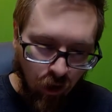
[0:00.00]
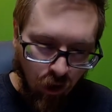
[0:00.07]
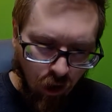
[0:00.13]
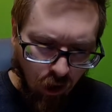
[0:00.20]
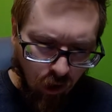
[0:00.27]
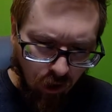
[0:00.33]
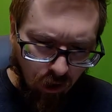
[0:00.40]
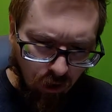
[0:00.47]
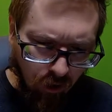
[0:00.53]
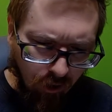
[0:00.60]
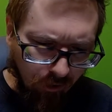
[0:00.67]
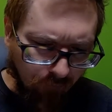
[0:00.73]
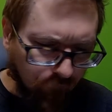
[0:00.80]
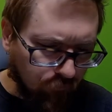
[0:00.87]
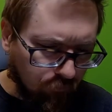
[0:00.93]

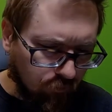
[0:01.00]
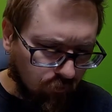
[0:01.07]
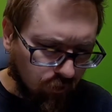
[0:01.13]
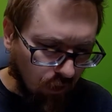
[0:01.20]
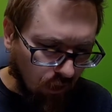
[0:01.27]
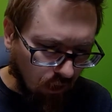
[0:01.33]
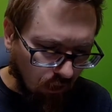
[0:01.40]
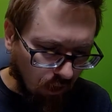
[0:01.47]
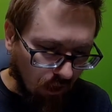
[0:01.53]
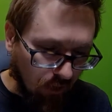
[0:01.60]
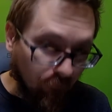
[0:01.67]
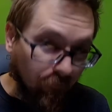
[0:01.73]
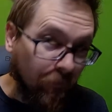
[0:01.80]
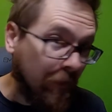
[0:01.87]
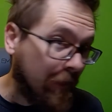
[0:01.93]
I've done a lot
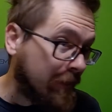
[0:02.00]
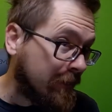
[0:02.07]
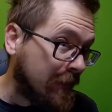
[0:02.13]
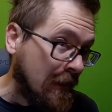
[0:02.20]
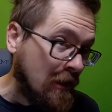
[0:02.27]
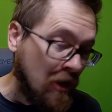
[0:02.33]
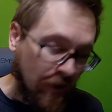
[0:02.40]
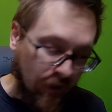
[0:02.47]
of this teaching in the